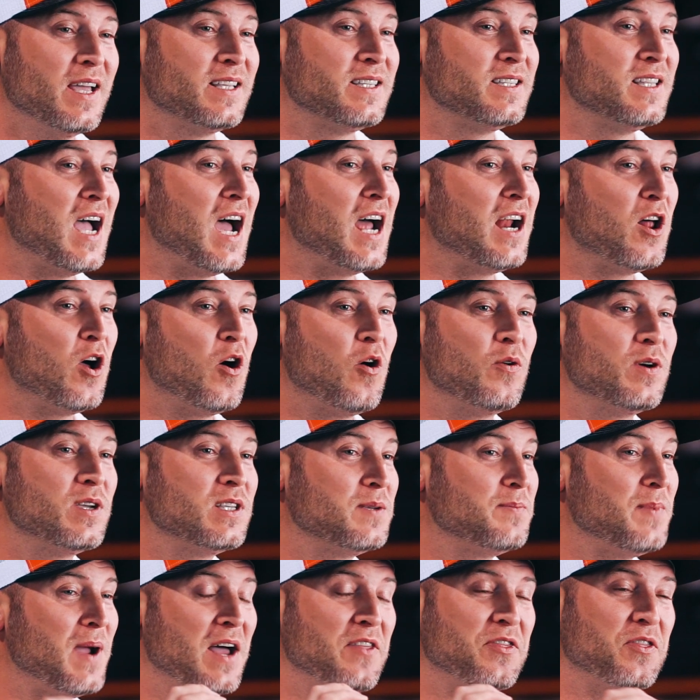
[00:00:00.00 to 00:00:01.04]
It's not always
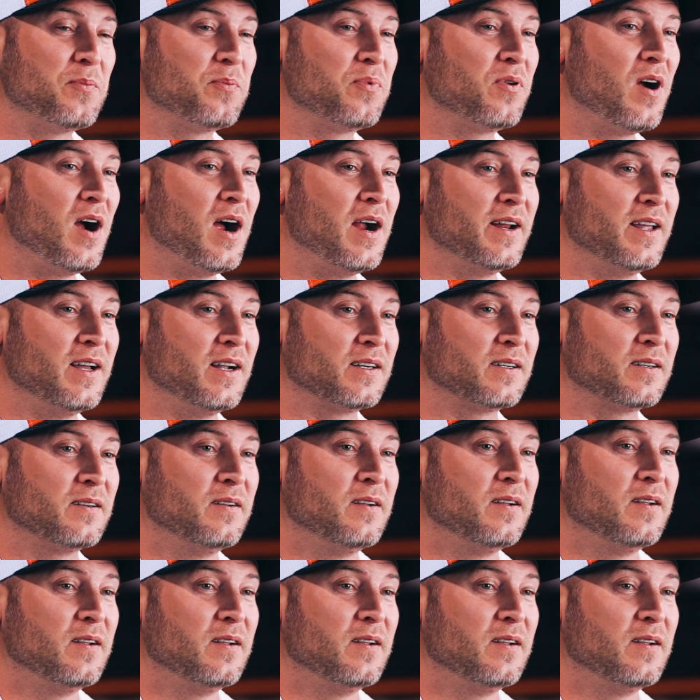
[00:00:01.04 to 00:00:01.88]
about the product.